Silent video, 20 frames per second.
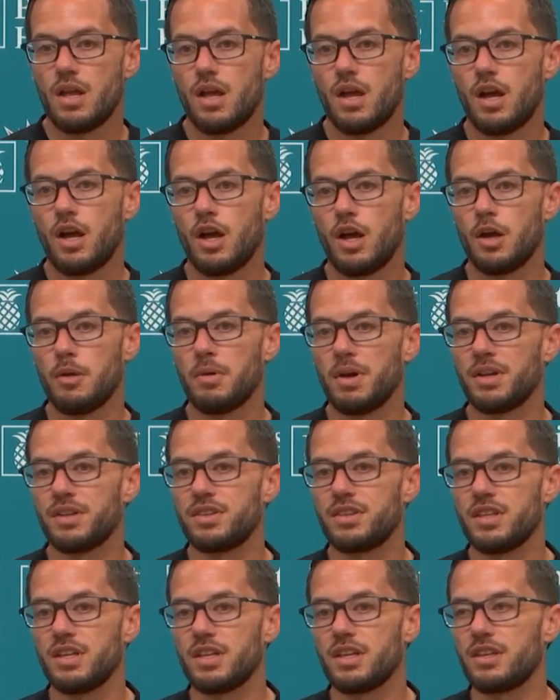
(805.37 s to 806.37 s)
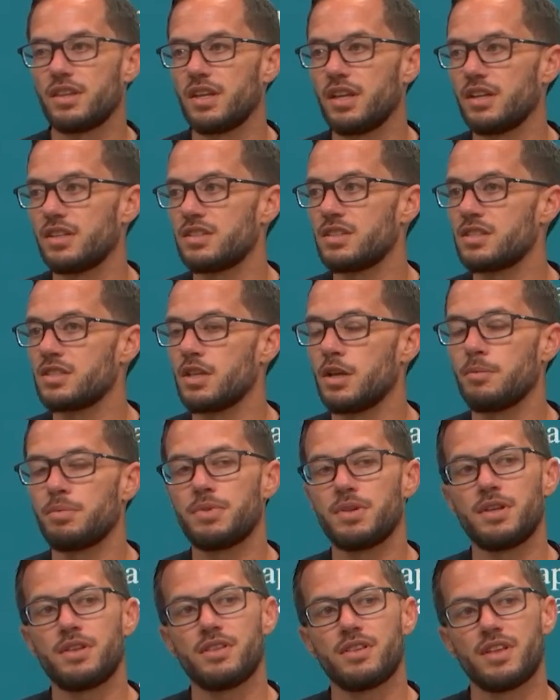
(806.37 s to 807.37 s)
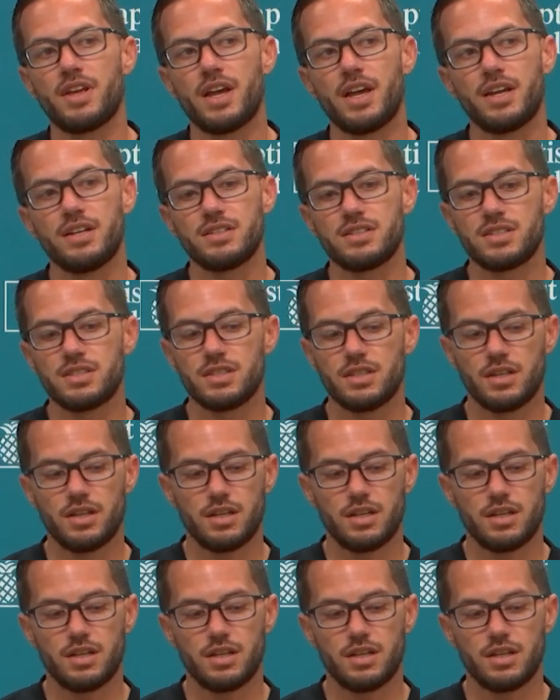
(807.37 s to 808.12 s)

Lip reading: I think that it's something that